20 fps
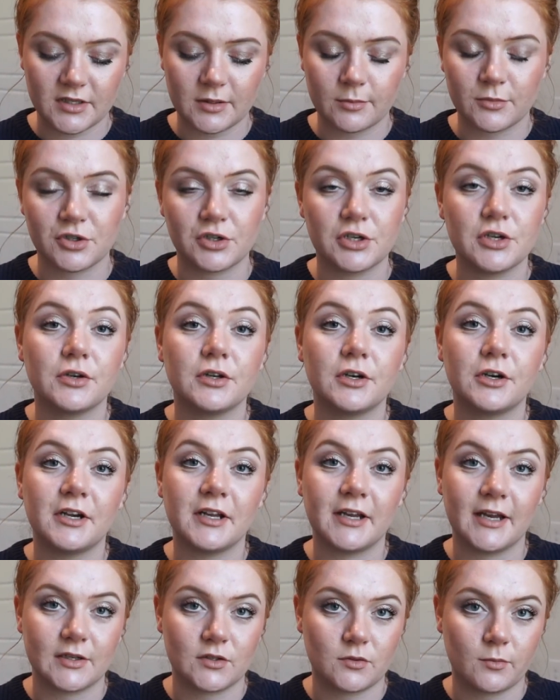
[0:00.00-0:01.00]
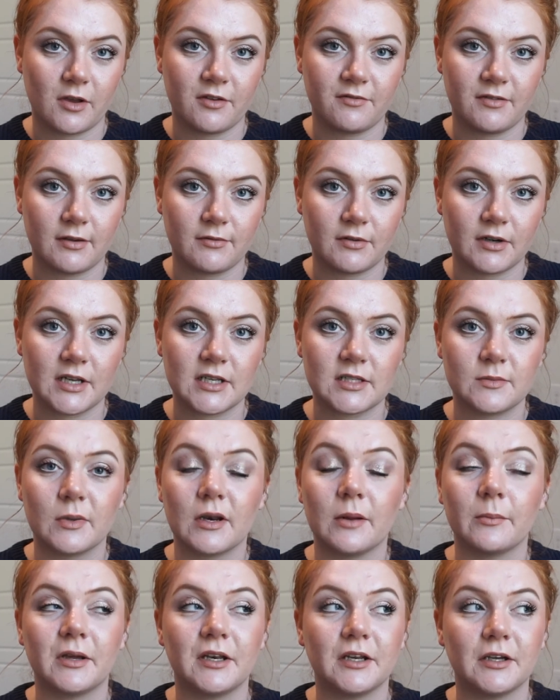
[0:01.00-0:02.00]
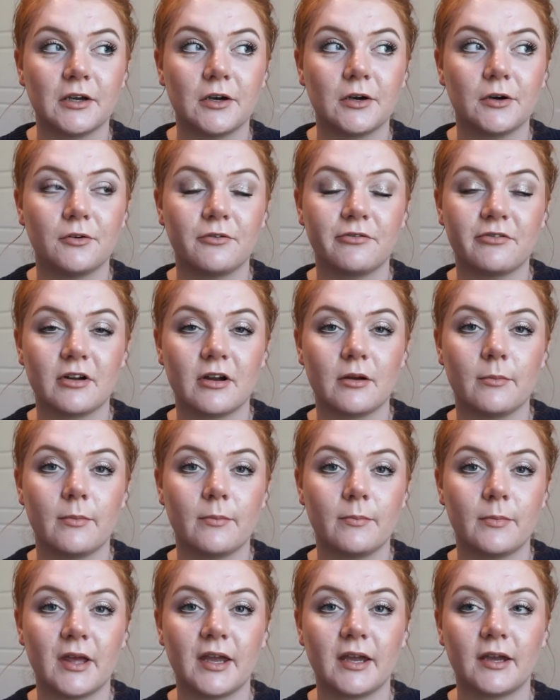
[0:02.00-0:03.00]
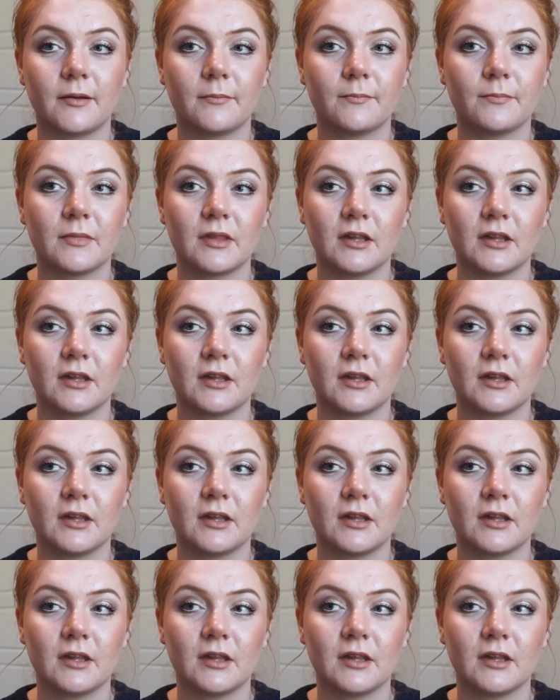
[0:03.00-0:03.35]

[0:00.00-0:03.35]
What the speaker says: I'm sure you can already guess what my favorite is, but I'm gonna go from like